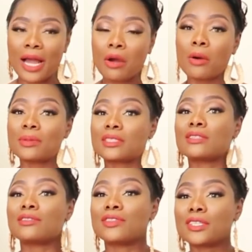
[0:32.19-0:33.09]
I hope it's
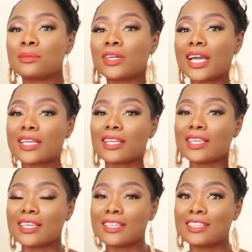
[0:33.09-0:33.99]
still available. I can
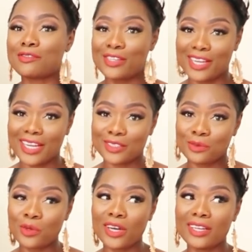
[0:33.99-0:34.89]
link it if you guys
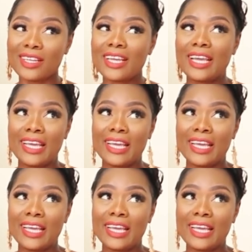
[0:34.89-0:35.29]
want.